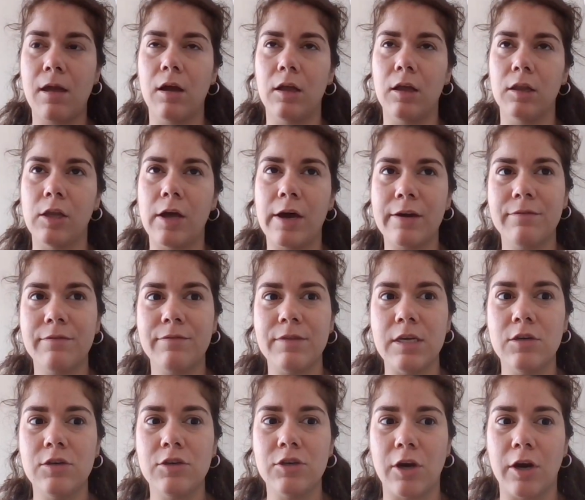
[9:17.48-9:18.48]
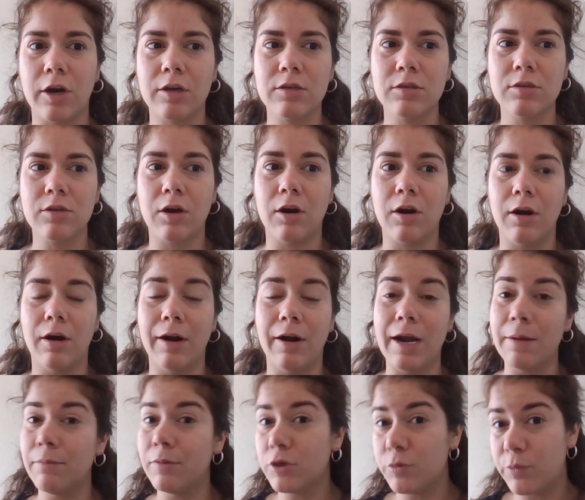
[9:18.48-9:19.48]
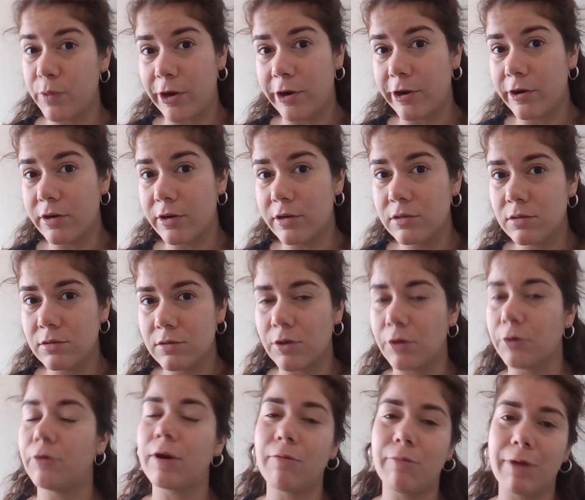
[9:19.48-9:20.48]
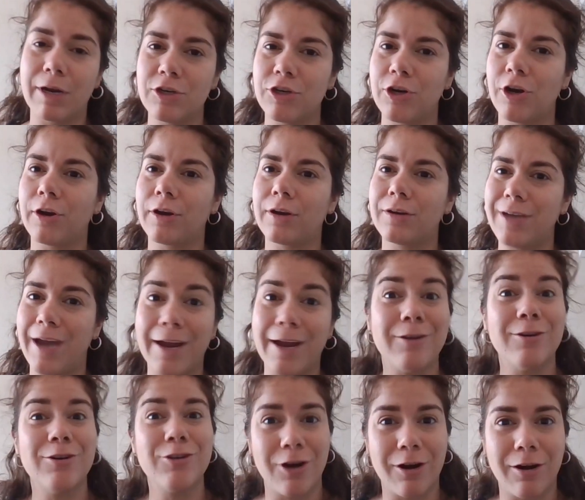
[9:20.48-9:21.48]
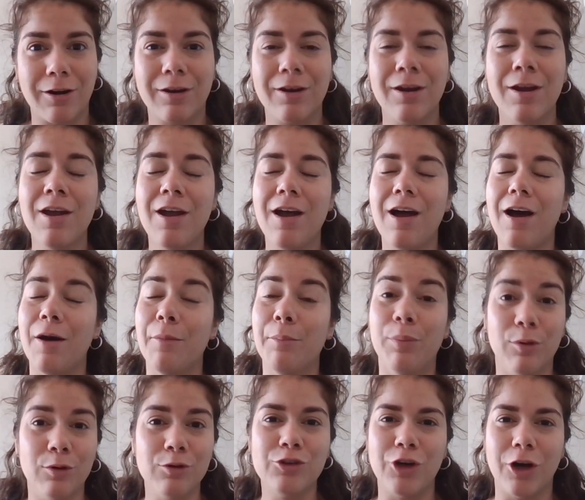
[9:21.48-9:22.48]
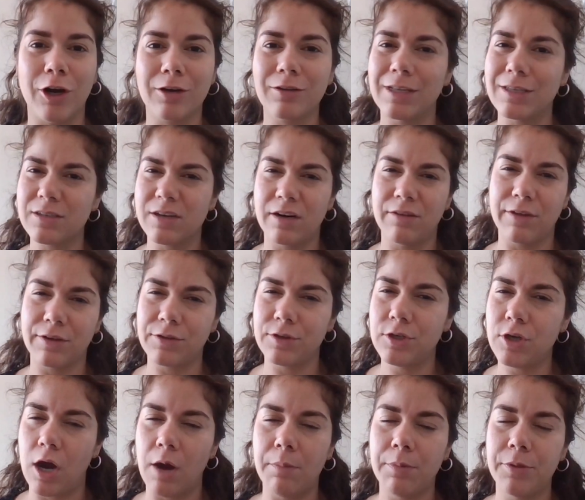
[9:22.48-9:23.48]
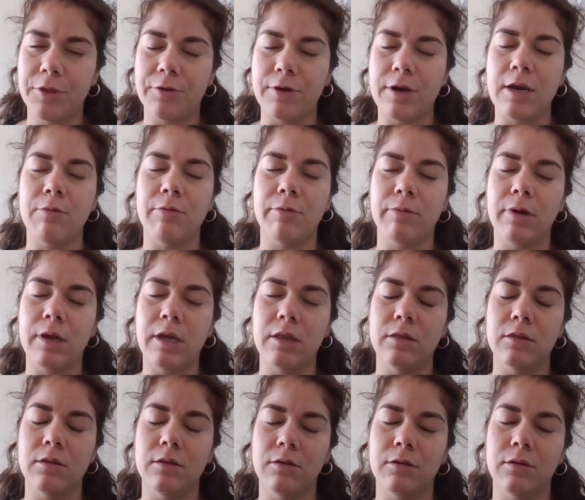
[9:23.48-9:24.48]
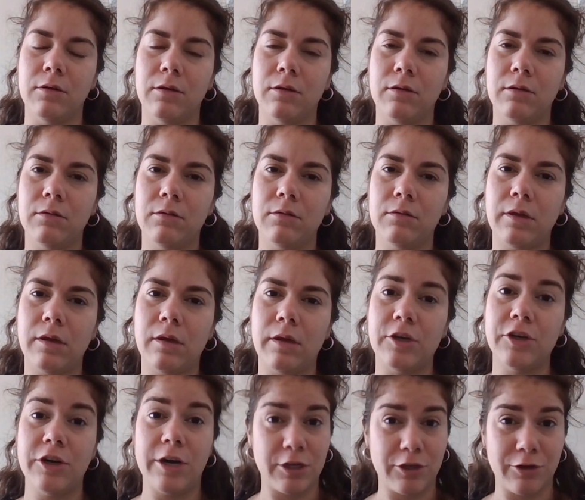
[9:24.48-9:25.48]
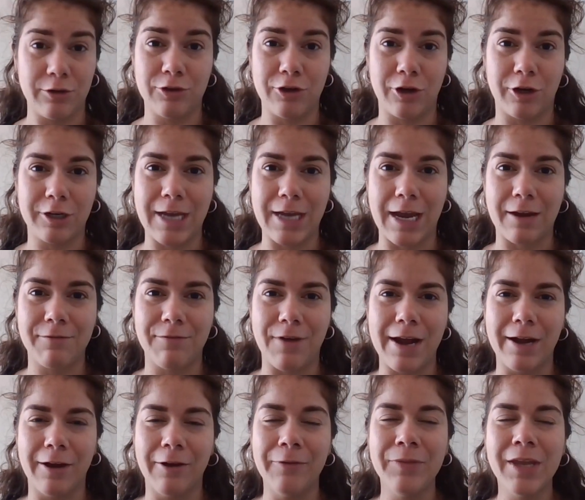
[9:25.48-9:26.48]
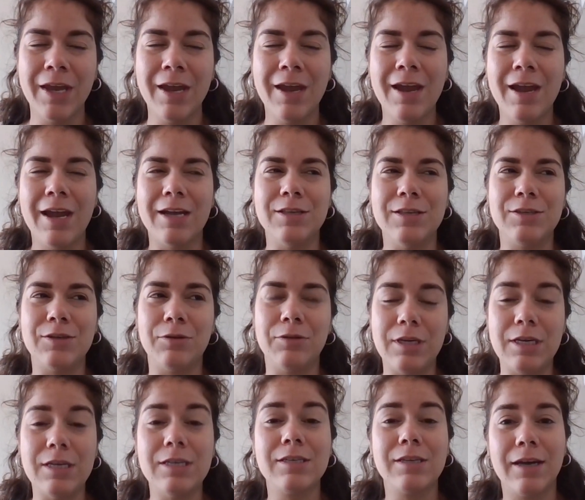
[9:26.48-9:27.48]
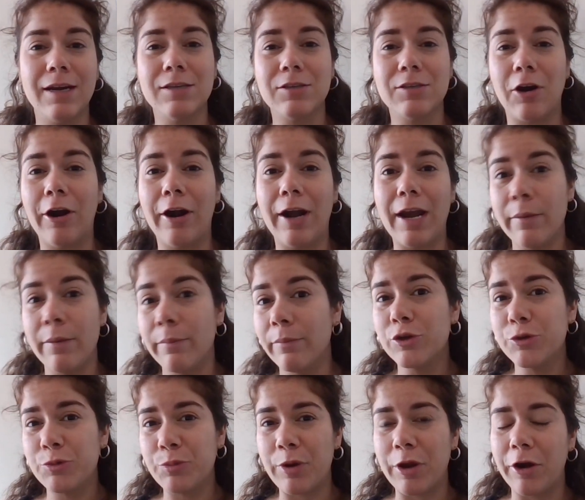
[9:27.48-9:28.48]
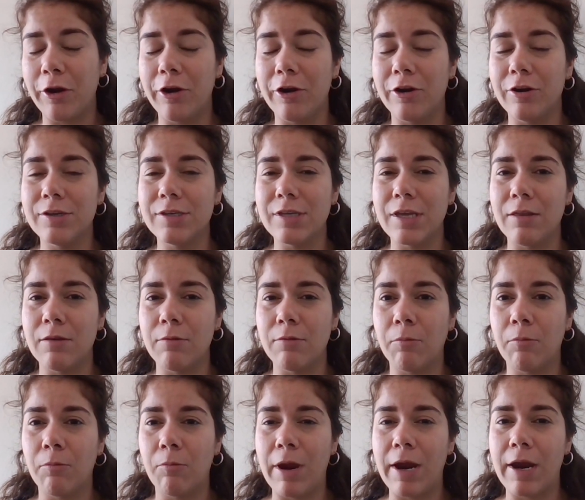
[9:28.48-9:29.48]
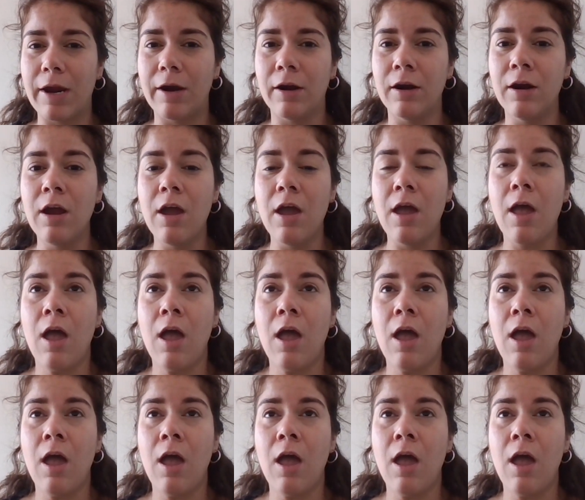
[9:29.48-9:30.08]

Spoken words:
a lot of these sharks are ambush predators. So great white shark, tiger shark, bull shark, that's kind of the top three in the International Shark Attack file. And so these guys are ambush predators, and where